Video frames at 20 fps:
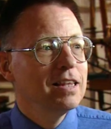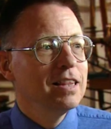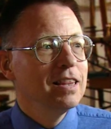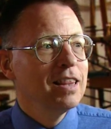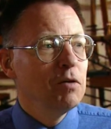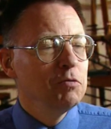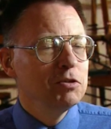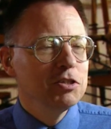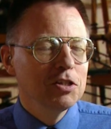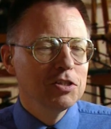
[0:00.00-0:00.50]

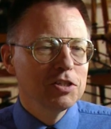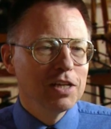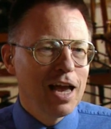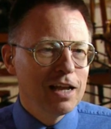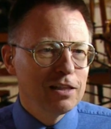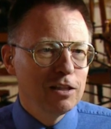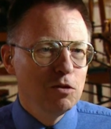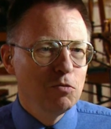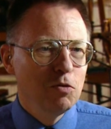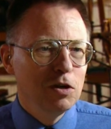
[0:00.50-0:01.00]
that was
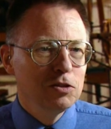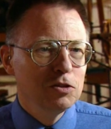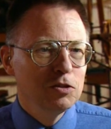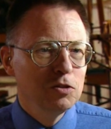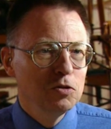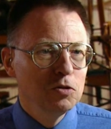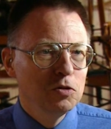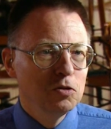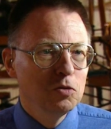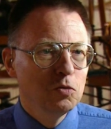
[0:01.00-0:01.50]
exactly what
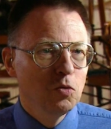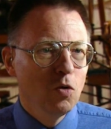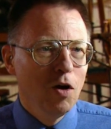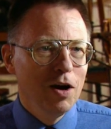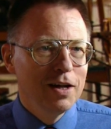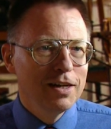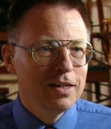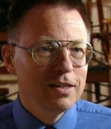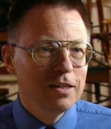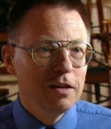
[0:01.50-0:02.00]
you
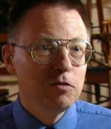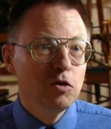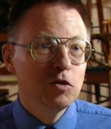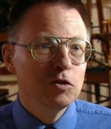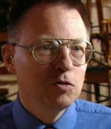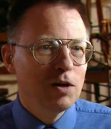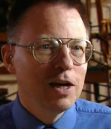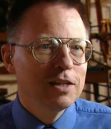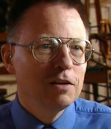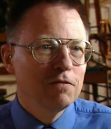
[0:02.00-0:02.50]
wanted if you were
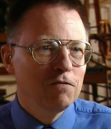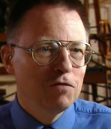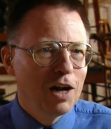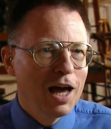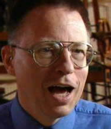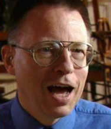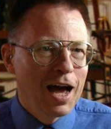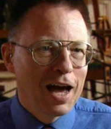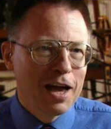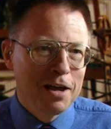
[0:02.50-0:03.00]
trying to
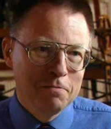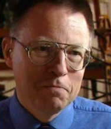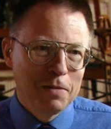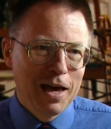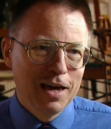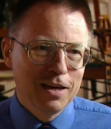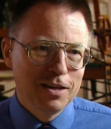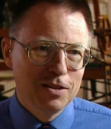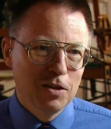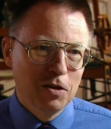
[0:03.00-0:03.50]
fly
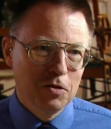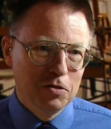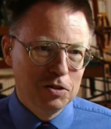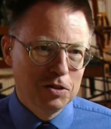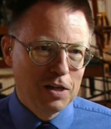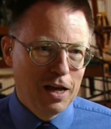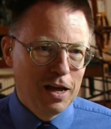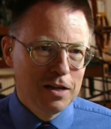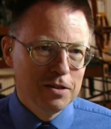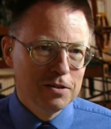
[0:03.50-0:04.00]
back in those
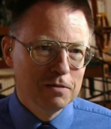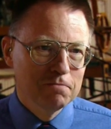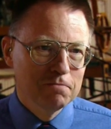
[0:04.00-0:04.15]
days.